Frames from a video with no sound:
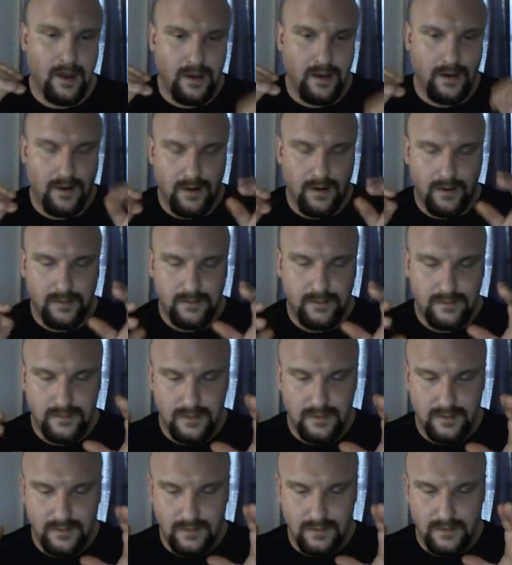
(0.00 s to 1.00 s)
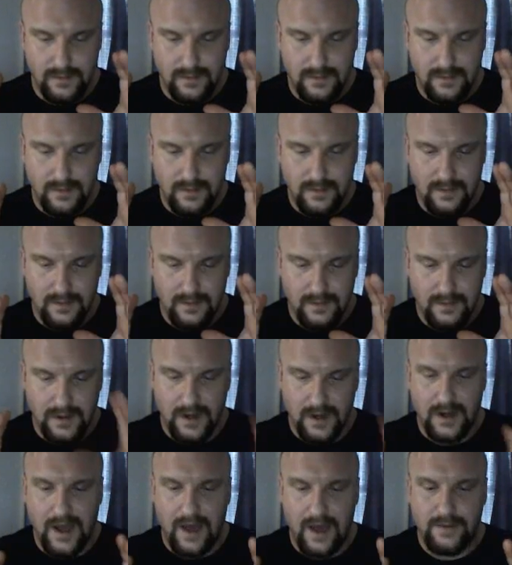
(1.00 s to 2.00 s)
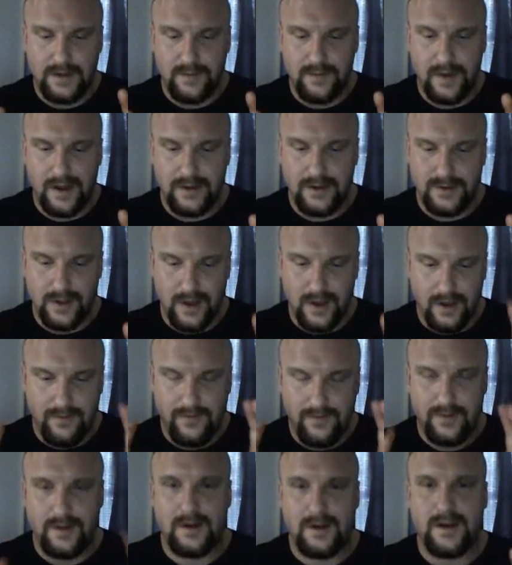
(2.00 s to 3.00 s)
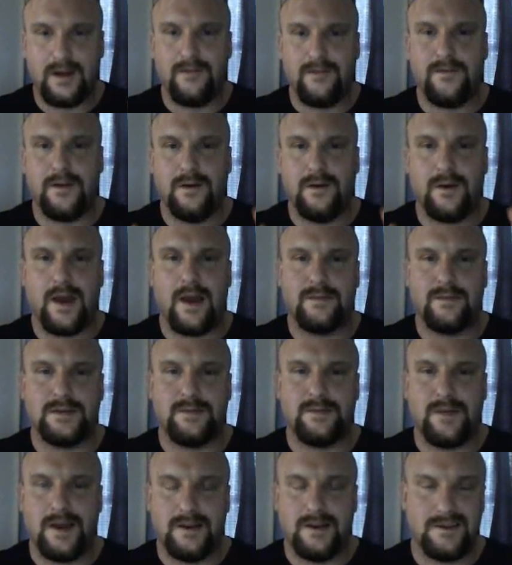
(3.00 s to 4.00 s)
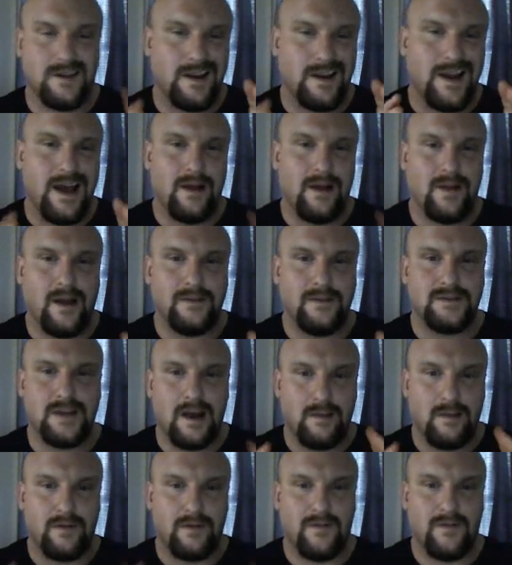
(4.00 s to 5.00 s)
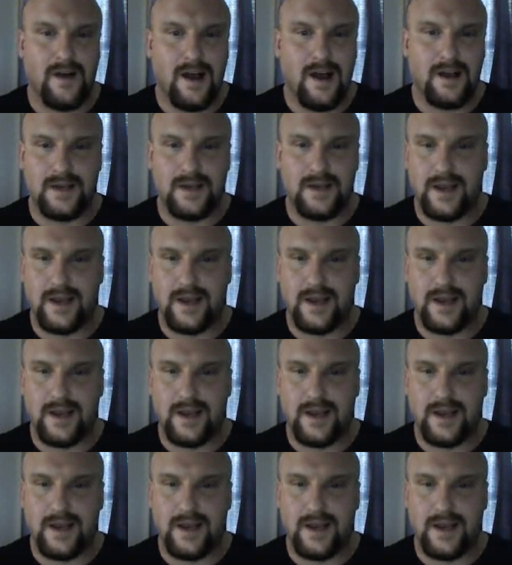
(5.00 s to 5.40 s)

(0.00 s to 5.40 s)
your lead capture page link for the done for you capture page that Now Lifestyle provides.